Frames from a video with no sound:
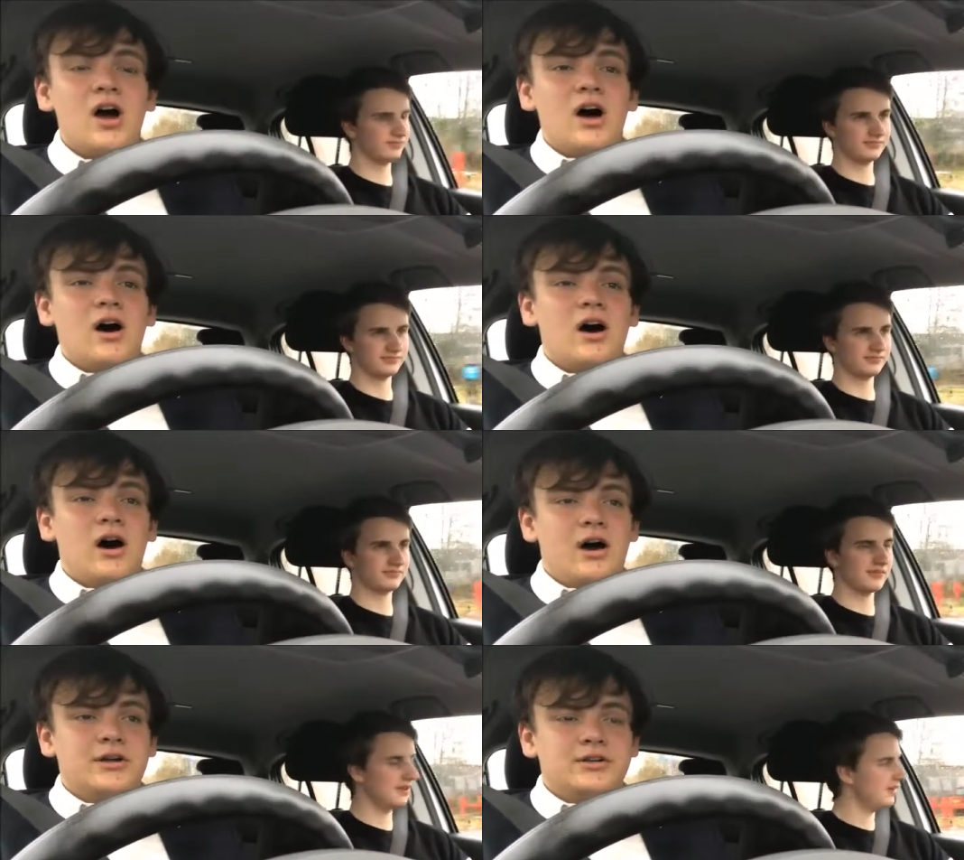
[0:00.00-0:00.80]

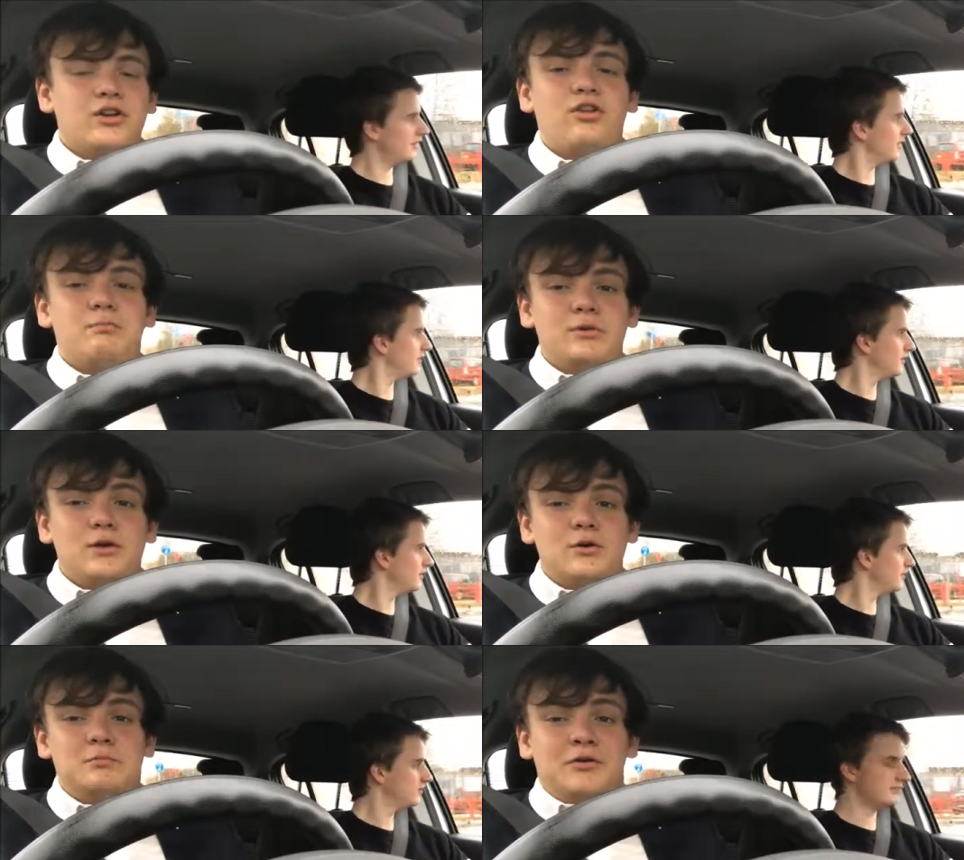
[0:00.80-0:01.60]
Speaker 1: I just
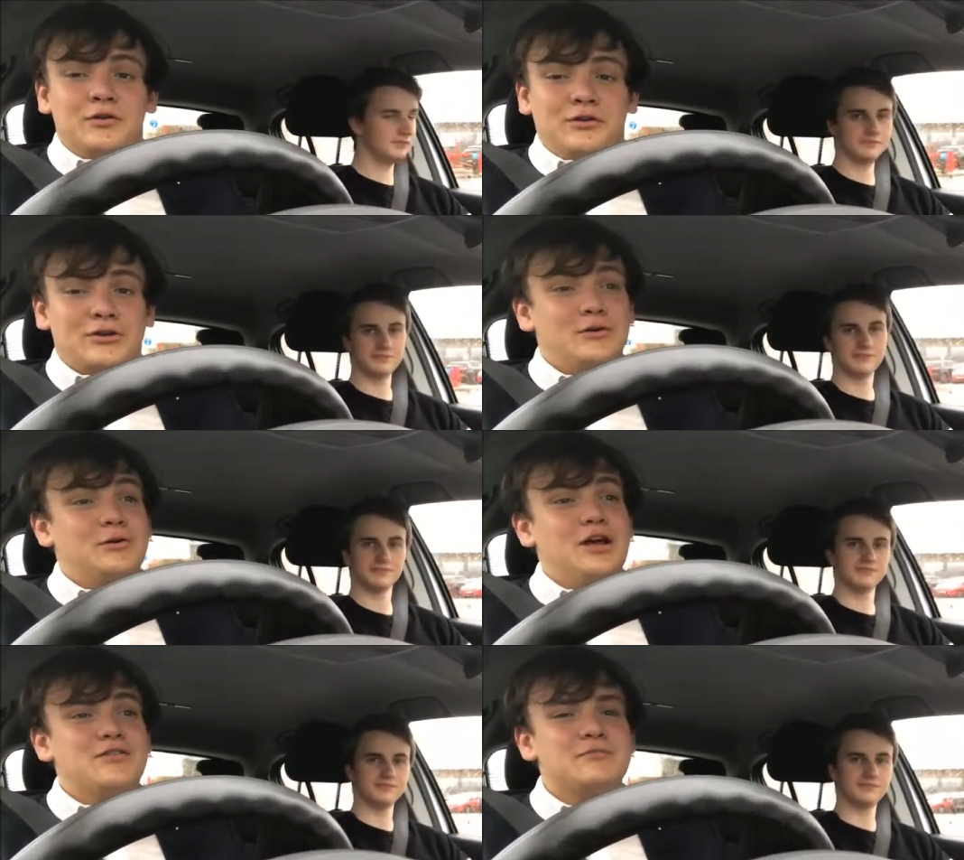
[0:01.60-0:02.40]
spewed monster
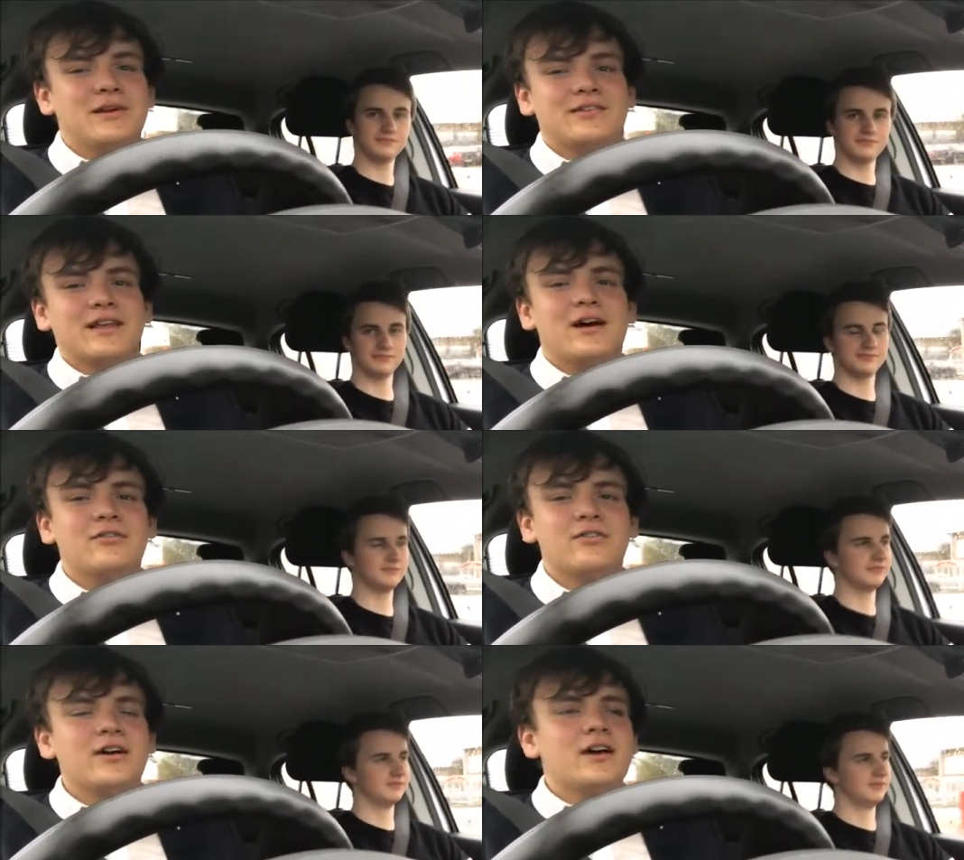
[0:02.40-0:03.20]
all over
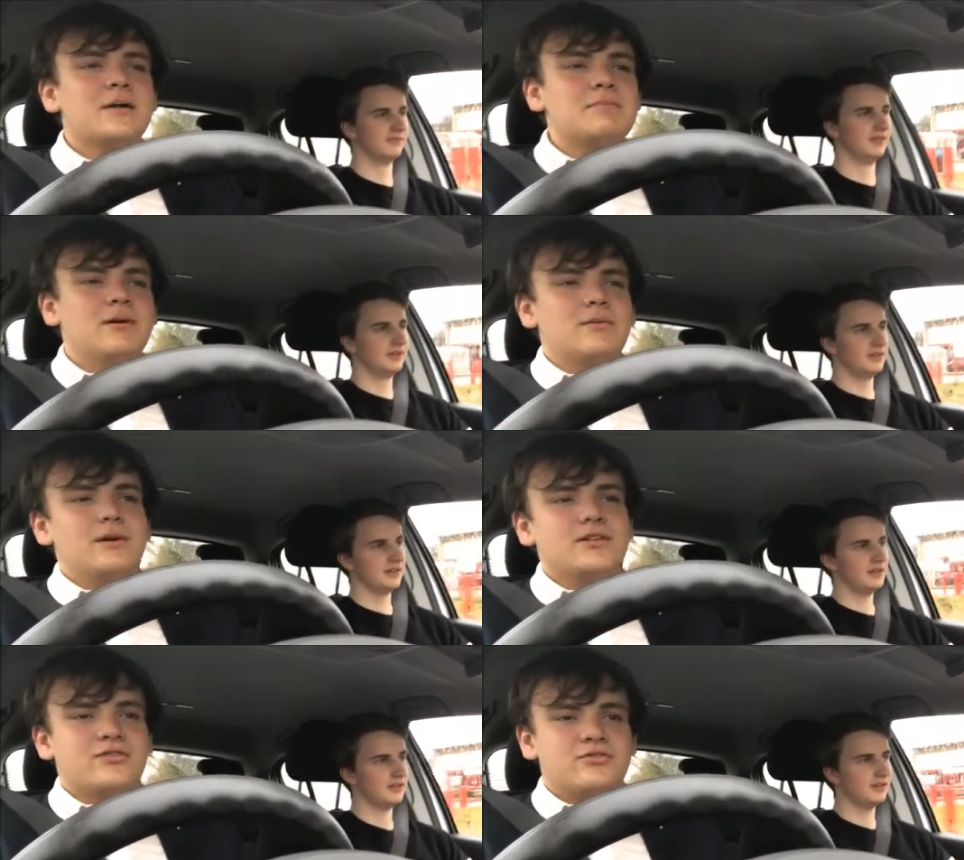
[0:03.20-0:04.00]
myself, but we're